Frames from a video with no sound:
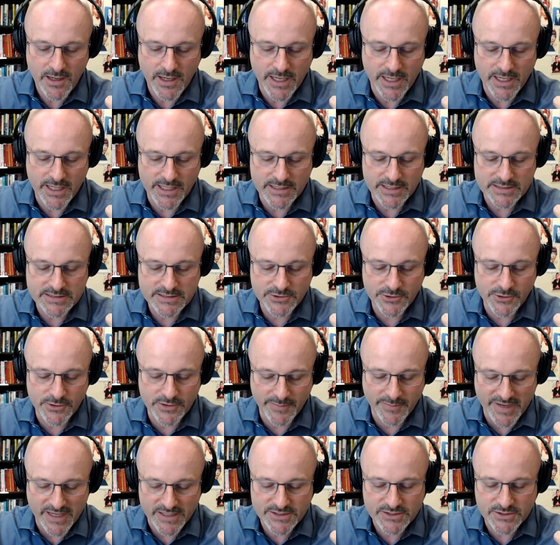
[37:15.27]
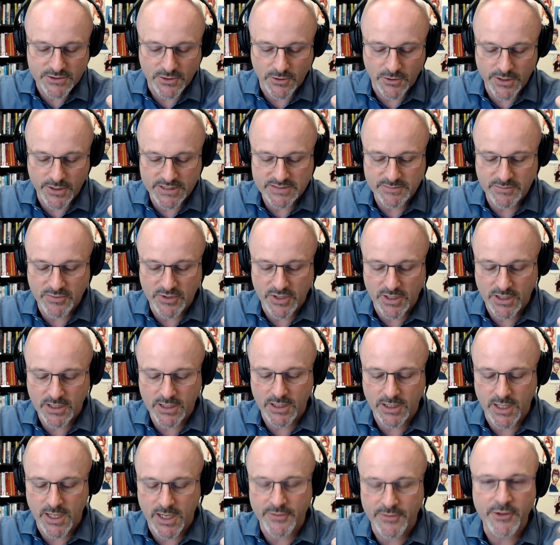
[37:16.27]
in his Truth About Stories book.